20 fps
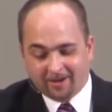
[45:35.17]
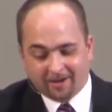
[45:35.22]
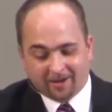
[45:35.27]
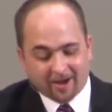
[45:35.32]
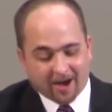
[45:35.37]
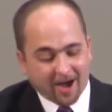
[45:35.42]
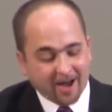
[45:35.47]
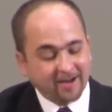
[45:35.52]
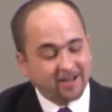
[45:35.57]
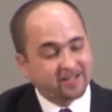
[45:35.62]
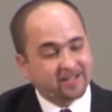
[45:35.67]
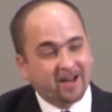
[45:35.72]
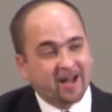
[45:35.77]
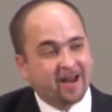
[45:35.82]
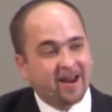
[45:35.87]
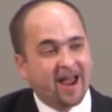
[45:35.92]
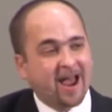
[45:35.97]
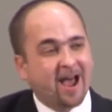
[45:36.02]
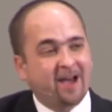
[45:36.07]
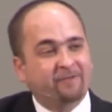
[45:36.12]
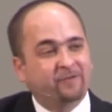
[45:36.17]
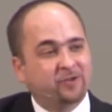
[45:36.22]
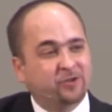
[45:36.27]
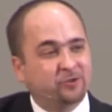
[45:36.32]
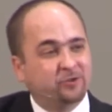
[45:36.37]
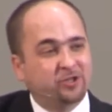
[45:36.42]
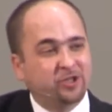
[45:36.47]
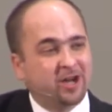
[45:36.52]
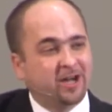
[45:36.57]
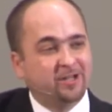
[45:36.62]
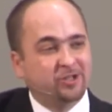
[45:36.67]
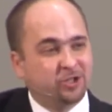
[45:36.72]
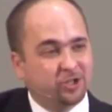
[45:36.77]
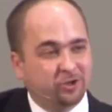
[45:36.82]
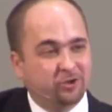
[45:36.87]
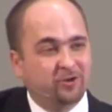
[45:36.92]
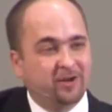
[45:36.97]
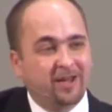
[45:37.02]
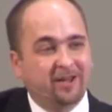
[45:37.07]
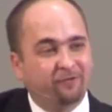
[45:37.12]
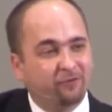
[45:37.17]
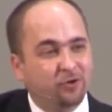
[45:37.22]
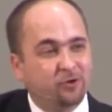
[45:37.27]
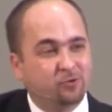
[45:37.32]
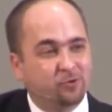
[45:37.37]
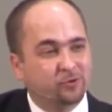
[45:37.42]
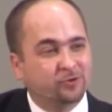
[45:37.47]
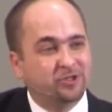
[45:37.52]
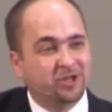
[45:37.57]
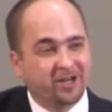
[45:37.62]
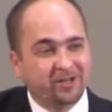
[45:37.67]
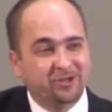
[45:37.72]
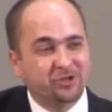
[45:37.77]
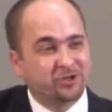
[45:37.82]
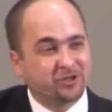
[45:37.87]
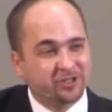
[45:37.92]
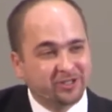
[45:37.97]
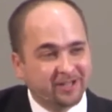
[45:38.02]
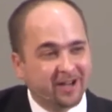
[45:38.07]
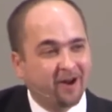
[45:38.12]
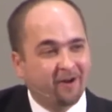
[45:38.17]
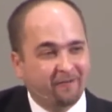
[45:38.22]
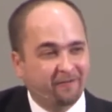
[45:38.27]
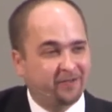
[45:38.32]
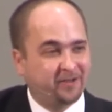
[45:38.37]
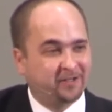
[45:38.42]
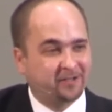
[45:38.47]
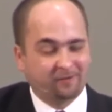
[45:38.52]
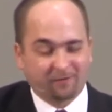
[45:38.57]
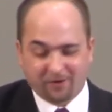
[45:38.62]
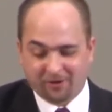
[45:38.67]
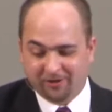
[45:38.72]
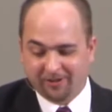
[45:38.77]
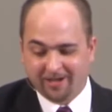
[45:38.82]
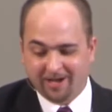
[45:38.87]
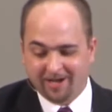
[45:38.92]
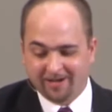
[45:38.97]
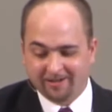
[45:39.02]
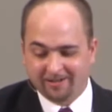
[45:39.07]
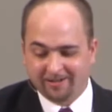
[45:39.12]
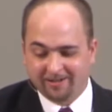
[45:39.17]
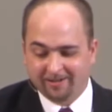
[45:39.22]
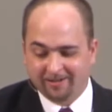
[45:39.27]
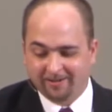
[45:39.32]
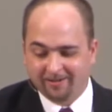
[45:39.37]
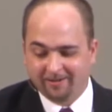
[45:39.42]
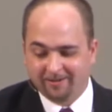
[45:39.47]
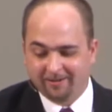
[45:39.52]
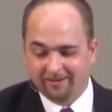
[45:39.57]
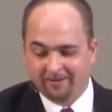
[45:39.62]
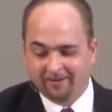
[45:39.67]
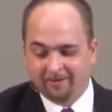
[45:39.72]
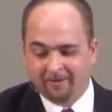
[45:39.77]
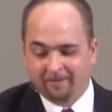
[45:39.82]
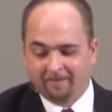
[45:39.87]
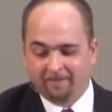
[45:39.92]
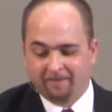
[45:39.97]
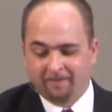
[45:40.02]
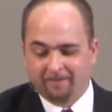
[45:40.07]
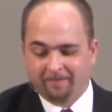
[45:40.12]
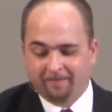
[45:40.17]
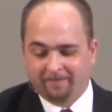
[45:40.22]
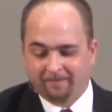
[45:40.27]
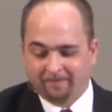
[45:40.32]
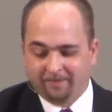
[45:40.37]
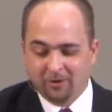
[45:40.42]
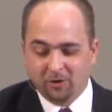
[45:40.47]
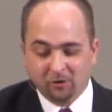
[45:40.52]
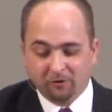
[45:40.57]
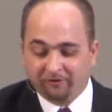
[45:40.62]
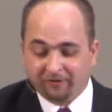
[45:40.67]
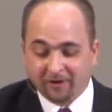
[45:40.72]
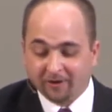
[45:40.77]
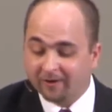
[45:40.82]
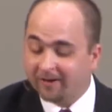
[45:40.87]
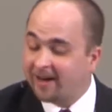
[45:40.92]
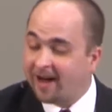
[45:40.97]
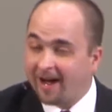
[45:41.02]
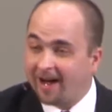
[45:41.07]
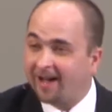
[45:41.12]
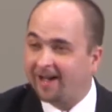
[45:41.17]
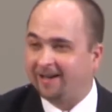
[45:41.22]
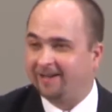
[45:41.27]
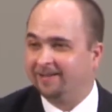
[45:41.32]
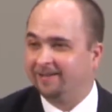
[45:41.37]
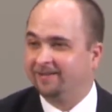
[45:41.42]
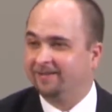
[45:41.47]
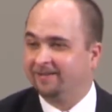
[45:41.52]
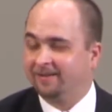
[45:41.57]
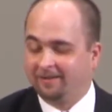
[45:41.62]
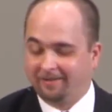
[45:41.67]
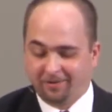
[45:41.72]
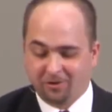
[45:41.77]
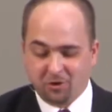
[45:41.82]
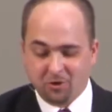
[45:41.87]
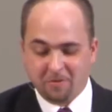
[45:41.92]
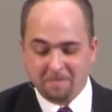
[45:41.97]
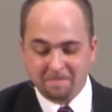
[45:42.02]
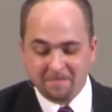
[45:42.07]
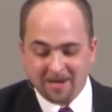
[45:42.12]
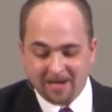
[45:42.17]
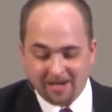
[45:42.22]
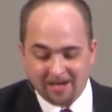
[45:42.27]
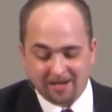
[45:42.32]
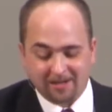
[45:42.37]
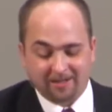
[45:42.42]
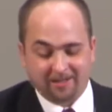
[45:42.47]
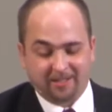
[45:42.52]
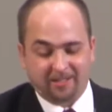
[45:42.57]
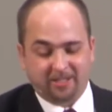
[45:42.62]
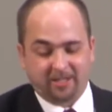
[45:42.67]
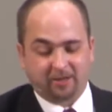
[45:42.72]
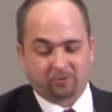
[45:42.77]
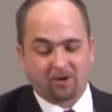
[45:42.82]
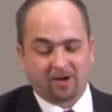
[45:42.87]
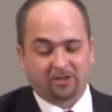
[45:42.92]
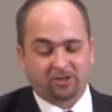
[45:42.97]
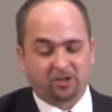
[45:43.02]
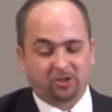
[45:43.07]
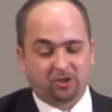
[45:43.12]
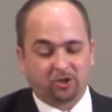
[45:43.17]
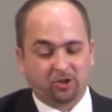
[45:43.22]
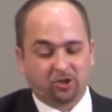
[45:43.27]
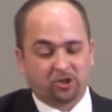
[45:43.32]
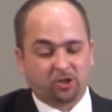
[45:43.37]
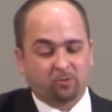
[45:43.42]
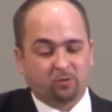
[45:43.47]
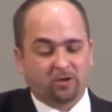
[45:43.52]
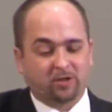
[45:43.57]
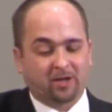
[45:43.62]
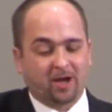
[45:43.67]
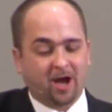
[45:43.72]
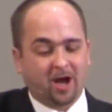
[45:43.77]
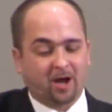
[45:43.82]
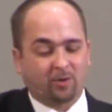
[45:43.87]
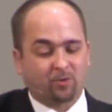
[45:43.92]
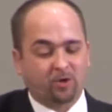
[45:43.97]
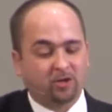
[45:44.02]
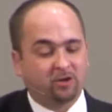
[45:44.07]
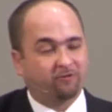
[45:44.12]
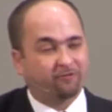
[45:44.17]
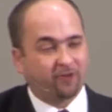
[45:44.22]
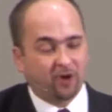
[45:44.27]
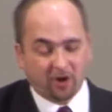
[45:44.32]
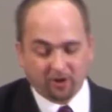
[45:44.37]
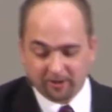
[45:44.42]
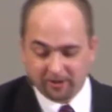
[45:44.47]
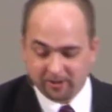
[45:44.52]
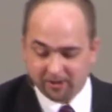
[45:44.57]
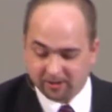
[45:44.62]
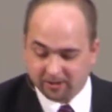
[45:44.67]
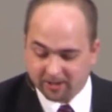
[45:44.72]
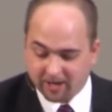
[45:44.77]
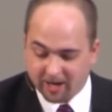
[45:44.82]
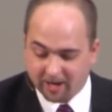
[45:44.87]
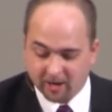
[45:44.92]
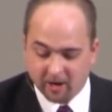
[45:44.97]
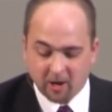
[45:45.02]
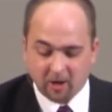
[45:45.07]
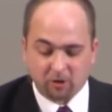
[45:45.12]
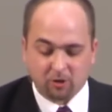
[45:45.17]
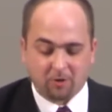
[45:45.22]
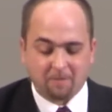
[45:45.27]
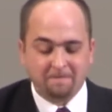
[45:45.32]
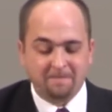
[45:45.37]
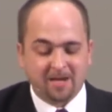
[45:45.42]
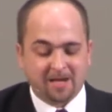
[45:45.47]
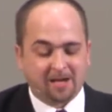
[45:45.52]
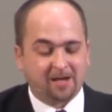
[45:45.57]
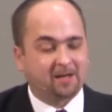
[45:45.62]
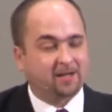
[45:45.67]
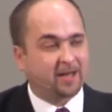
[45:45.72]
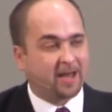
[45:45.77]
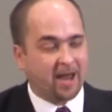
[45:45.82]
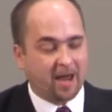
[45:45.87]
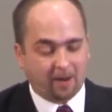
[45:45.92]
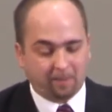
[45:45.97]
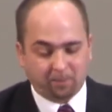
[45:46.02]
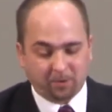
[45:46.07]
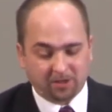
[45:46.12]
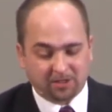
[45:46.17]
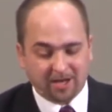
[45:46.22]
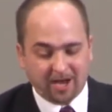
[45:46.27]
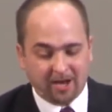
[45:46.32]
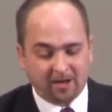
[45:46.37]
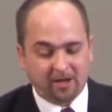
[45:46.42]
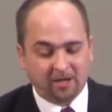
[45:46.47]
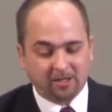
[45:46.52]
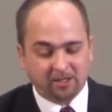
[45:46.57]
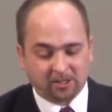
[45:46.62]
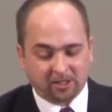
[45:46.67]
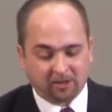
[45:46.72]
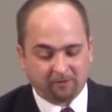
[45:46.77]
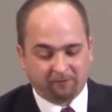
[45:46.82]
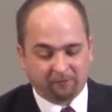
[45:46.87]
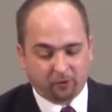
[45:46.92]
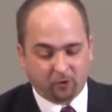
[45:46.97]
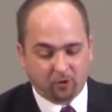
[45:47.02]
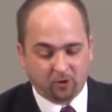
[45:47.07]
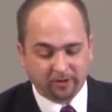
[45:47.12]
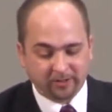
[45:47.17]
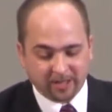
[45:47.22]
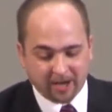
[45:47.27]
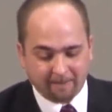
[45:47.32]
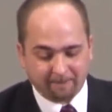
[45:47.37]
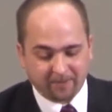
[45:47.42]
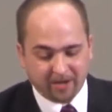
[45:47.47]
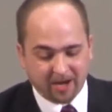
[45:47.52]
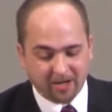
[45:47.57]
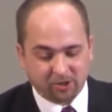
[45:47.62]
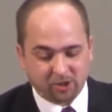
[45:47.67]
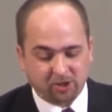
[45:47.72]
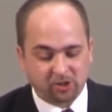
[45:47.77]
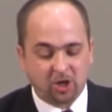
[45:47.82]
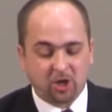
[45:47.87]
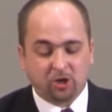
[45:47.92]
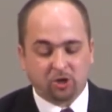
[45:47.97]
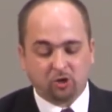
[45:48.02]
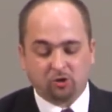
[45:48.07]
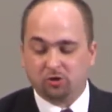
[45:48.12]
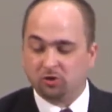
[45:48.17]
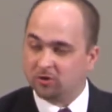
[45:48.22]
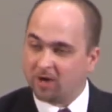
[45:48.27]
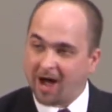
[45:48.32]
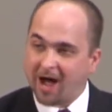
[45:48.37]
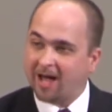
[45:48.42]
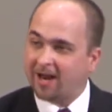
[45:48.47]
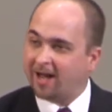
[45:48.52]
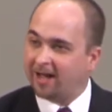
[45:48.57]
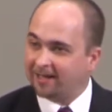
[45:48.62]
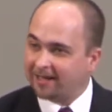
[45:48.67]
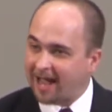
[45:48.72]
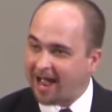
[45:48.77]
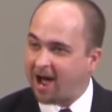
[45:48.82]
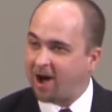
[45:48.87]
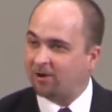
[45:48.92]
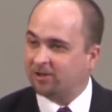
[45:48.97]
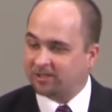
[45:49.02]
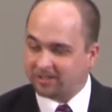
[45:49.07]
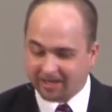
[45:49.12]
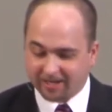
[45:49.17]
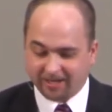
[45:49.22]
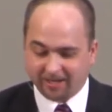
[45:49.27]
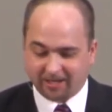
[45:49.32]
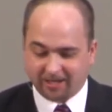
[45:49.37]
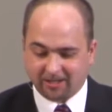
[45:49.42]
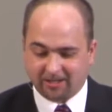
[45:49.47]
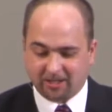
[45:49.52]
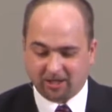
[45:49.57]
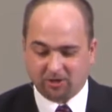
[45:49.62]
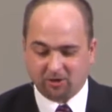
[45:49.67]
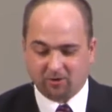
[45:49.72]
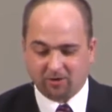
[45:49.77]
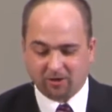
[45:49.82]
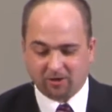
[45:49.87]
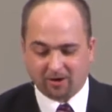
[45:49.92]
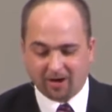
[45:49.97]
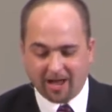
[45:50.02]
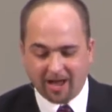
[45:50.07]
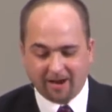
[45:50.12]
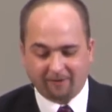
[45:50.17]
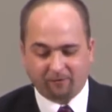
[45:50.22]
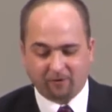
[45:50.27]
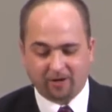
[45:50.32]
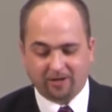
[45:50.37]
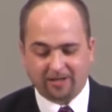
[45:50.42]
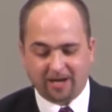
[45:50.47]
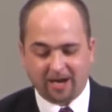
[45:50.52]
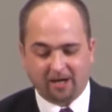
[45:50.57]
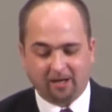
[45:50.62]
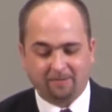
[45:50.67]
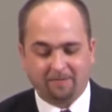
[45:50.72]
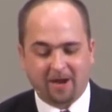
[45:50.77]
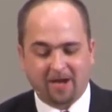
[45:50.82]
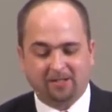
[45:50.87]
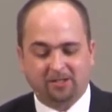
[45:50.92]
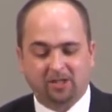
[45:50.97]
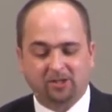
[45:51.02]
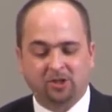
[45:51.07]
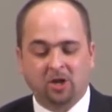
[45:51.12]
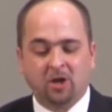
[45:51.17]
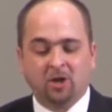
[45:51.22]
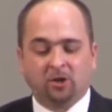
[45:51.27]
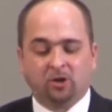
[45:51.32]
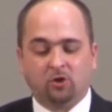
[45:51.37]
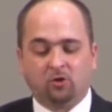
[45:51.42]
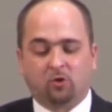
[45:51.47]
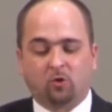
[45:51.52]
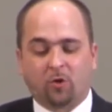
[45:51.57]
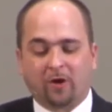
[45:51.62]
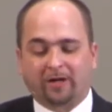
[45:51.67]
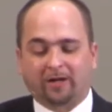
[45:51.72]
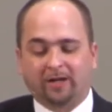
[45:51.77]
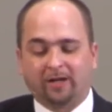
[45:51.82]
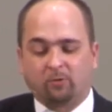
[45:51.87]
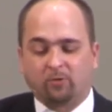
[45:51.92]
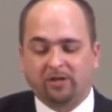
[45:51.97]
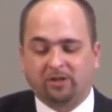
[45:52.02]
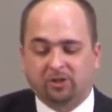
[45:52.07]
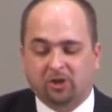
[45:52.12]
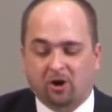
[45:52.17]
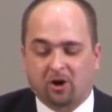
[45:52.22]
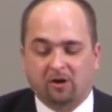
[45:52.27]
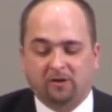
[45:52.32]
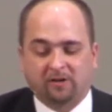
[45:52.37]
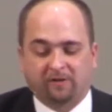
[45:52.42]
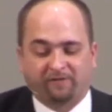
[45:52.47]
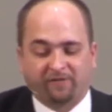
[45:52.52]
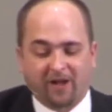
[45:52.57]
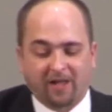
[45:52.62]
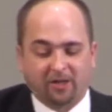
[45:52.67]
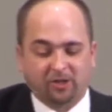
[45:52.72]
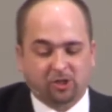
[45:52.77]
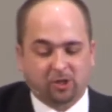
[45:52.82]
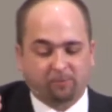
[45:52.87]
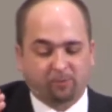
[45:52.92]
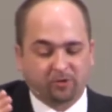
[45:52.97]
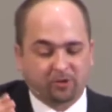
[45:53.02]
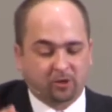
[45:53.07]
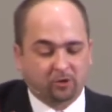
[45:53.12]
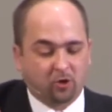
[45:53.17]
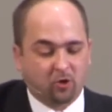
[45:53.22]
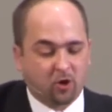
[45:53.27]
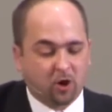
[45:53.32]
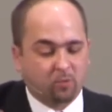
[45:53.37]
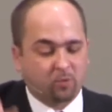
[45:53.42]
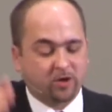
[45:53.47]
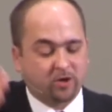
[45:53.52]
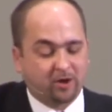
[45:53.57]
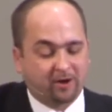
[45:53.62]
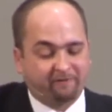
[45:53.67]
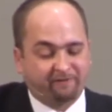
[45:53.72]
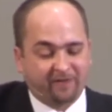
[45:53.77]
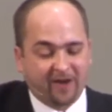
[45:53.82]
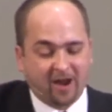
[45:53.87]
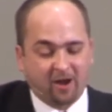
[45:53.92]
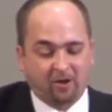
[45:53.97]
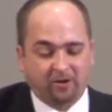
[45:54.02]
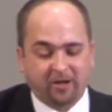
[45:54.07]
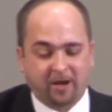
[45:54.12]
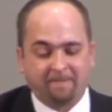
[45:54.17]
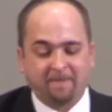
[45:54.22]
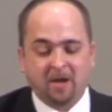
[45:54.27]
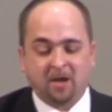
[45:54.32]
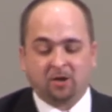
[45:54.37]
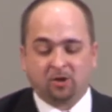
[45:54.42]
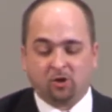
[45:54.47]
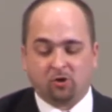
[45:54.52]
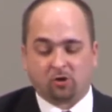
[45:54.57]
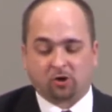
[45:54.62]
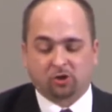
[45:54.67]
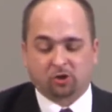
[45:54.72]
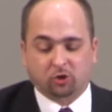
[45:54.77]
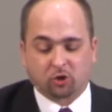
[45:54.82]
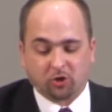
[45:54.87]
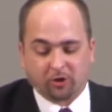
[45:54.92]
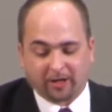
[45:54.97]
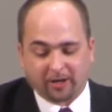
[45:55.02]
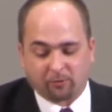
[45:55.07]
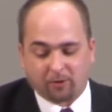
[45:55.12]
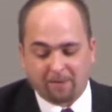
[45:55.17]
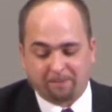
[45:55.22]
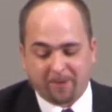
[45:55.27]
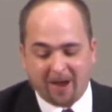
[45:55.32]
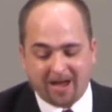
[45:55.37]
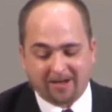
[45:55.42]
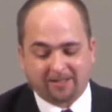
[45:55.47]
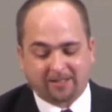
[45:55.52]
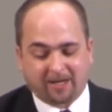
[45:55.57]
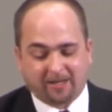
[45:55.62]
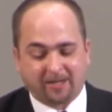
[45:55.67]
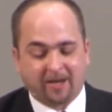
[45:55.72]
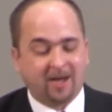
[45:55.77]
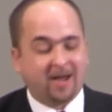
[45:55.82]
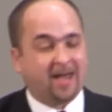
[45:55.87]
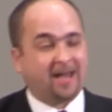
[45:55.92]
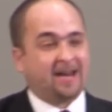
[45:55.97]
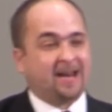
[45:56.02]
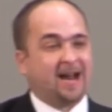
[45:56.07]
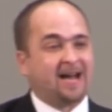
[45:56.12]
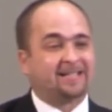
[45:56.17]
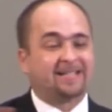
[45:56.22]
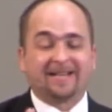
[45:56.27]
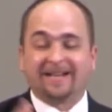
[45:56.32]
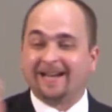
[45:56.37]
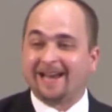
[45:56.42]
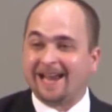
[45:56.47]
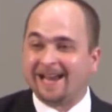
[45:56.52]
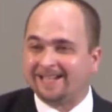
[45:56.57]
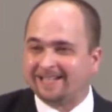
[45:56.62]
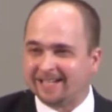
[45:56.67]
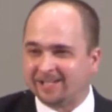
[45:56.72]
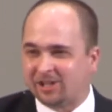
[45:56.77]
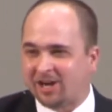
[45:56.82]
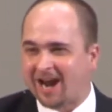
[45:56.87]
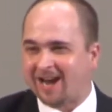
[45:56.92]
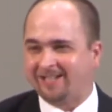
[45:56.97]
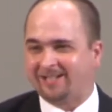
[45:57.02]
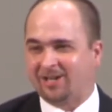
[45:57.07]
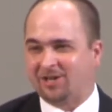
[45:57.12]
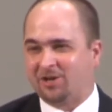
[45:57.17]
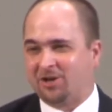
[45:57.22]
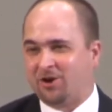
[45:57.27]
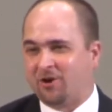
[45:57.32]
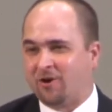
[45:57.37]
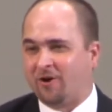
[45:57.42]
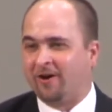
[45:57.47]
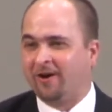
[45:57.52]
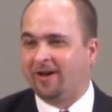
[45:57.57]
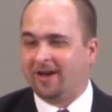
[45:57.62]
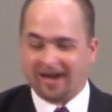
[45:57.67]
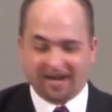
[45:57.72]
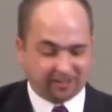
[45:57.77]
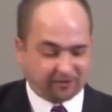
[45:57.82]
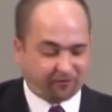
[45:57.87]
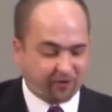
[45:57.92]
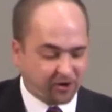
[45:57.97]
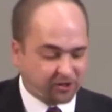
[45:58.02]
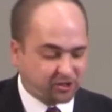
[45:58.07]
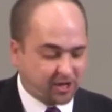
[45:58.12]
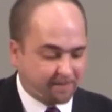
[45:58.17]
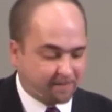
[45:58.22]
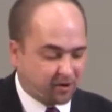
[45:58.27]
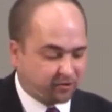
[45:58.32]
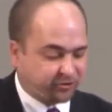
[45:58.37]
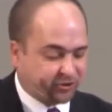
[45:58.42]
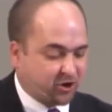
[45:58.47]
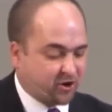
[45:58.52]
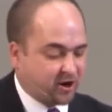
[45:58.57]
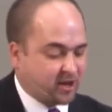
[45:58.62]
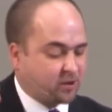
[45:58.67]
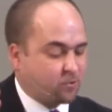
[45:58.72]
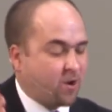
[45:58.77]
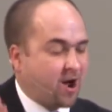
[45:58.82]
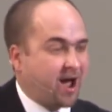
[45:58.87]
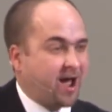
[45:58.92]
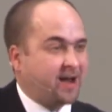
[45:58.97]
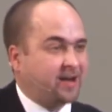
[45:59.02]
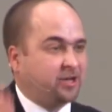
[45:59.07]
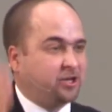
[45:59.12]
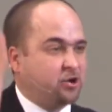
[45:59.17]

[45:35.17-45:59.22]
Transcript: God does not have to judge you if you will judge yourself, this verse says. You fear God. You immediately seek restitution with God when you fall into sin. You immediately amputate sinful temptations. You do not allow sin to continue in your life on a daily basis. You quickly return to fellowship with the Lord when you have failed Him. You are truly repentant, and He doesn't need to chasten you. It's verse number 31.